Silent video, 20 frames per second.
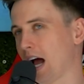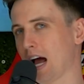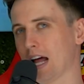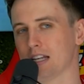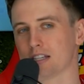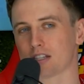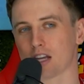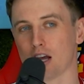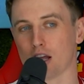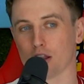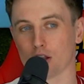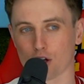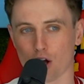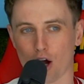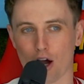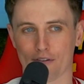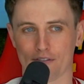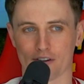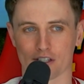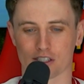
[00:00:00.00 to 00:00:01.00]
and the
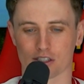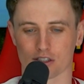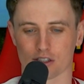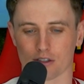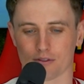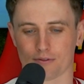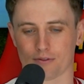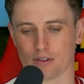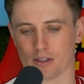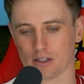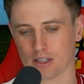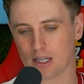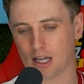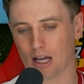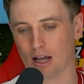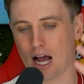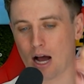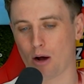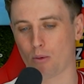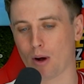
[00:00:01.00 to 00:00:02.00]
coefficients of
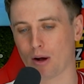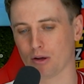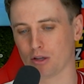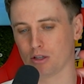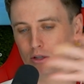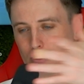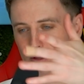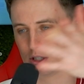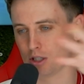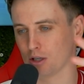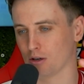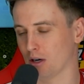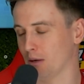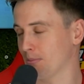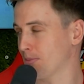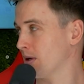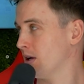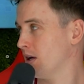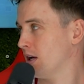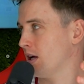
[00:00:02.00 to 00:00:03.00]
how well you do in
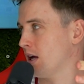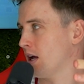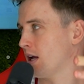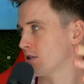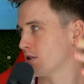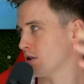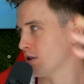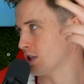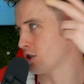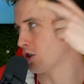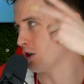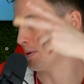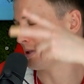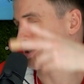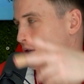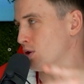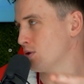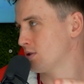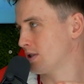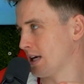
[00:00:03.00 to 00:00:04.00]
Europe? So there's going to be
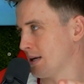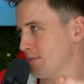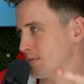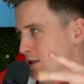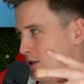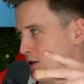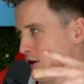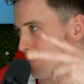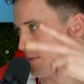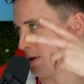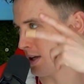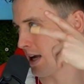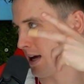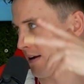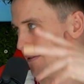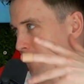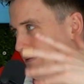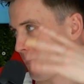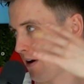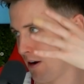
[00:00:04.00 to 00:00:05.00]
2 teams in Europe that
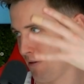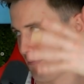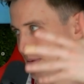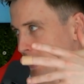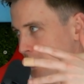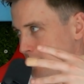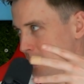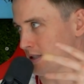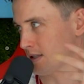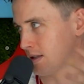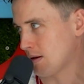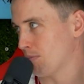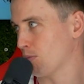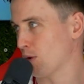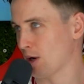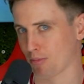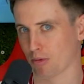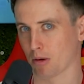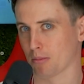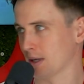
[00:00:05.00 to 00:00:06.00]
get 5 places, and
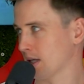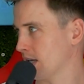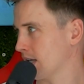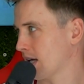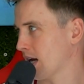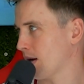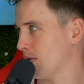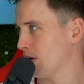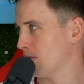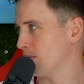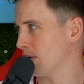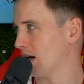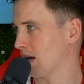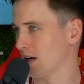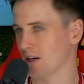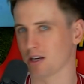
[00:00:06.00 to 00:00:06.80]
we're probably going to get one. We're like